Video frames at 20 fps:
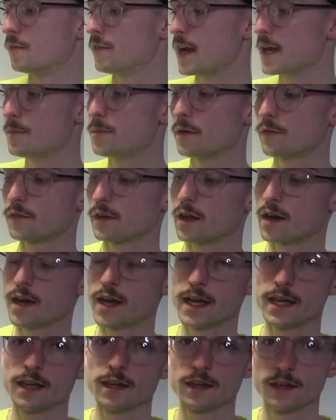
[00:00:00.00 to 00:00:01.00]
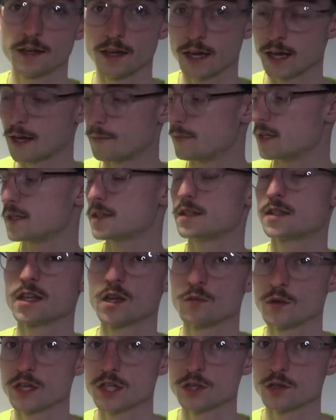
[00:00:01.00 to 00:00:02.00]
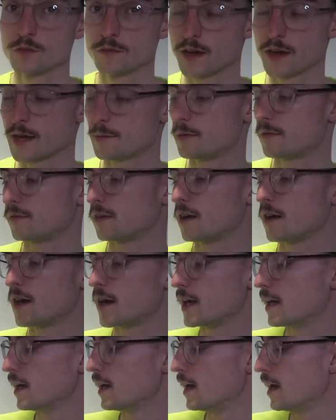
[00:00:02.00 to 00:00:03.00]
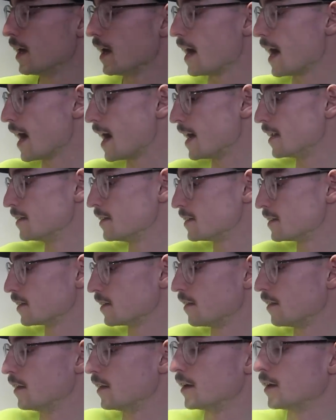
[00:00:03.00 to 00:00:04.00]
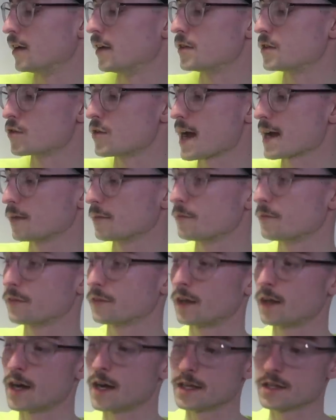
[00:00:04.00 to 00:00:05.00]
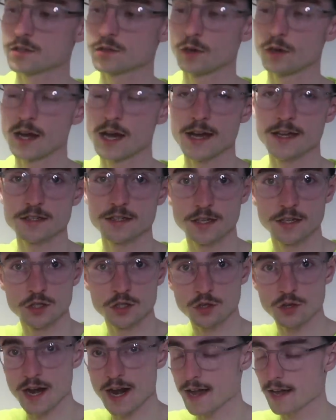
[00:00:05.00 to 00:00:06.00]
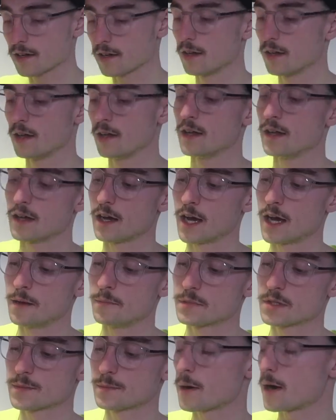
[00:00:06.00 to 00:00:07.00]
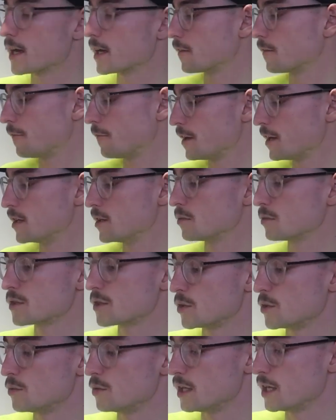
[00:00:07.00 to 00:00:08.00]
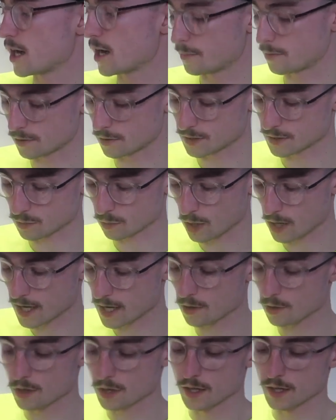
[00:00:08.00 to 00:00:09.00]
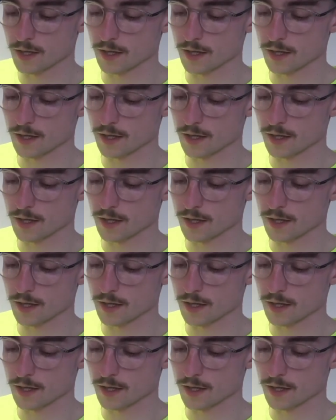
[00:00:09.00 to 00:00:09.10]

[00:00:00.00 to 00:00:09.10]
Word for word: Vaporfly. Um, this is the original Vaporfly and the Dragonfly. It sort of has a track um, spike feel to the upper as well.